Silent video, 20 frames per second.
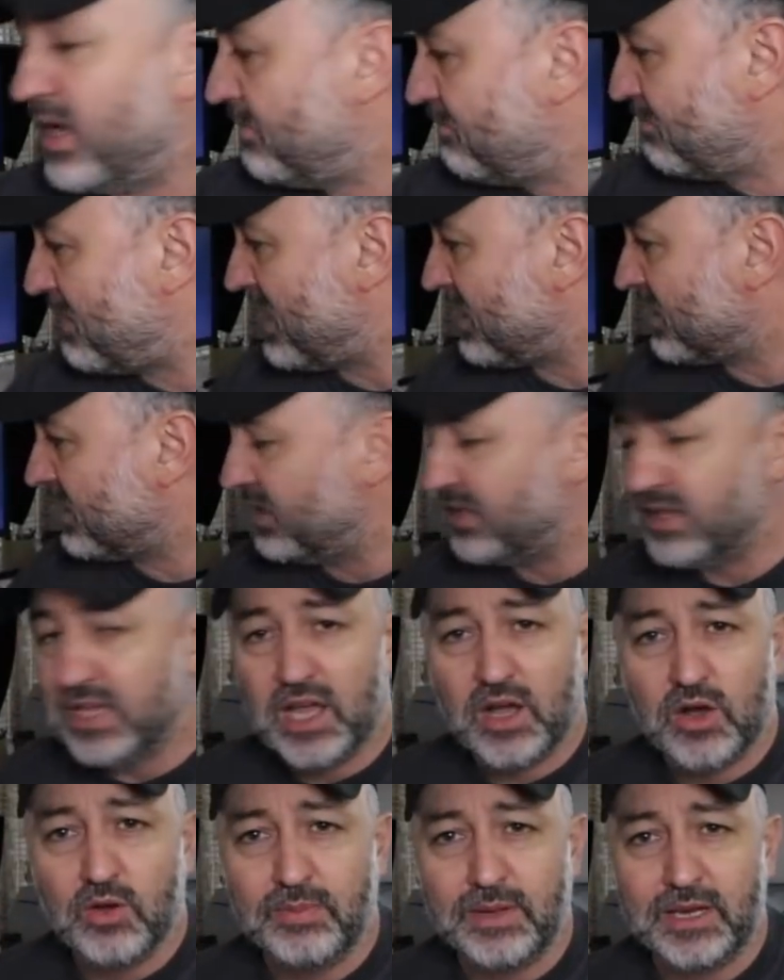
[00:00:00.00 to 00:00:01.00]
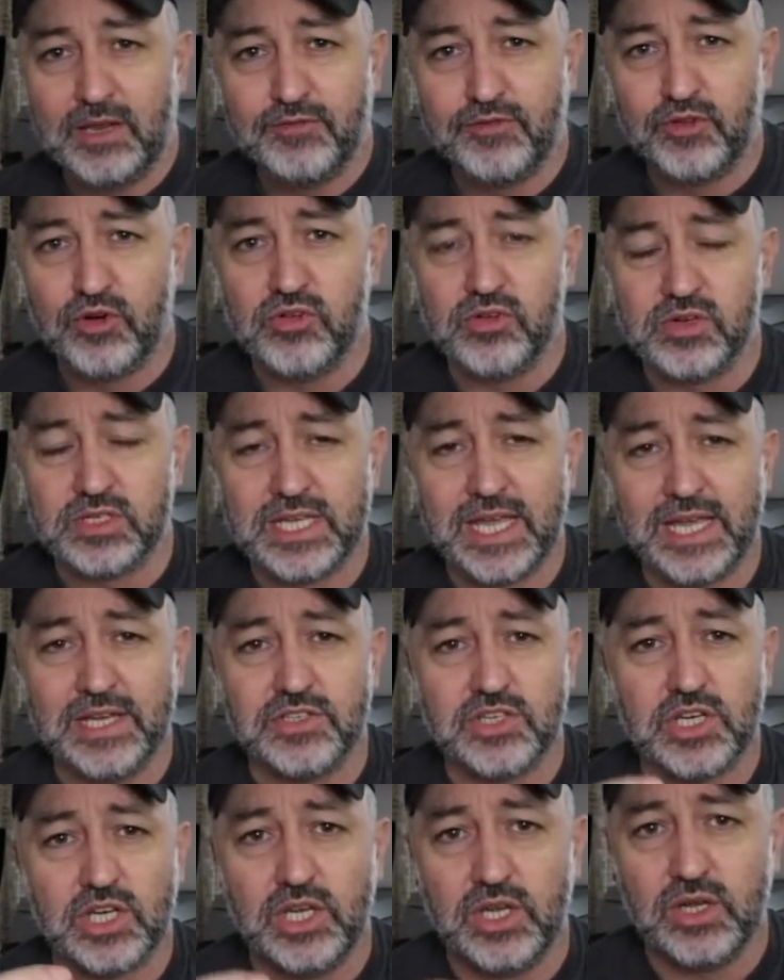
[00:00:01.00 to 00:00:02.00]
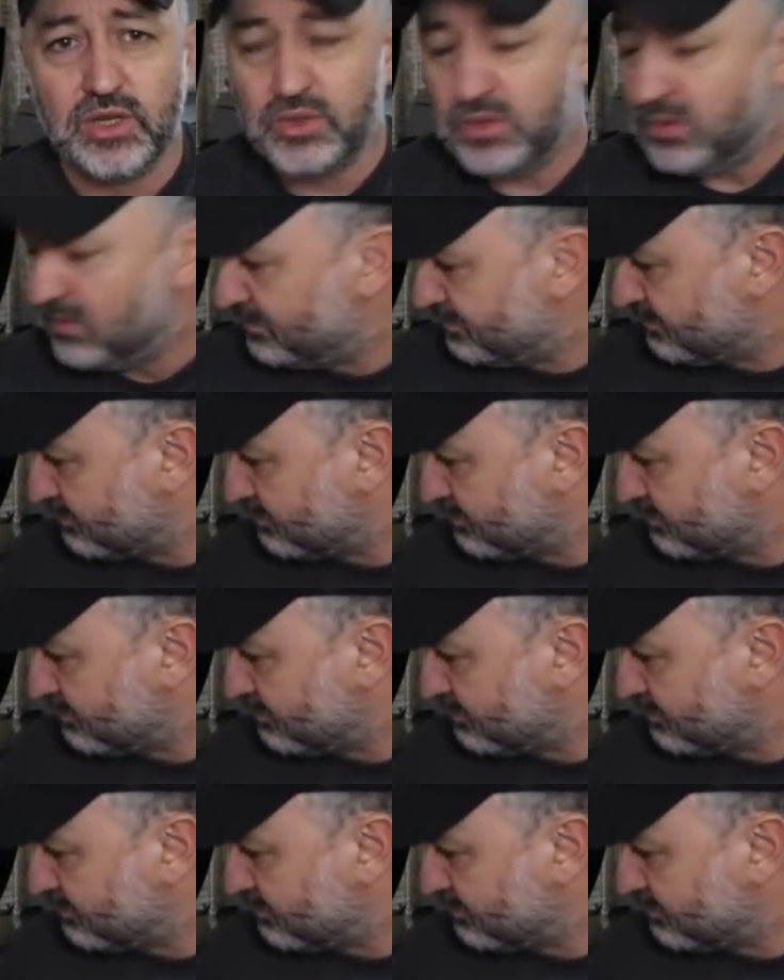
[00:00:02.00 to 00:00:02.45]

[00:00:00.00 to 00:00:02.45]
are back in the Old Billy 4 Rocks HQ.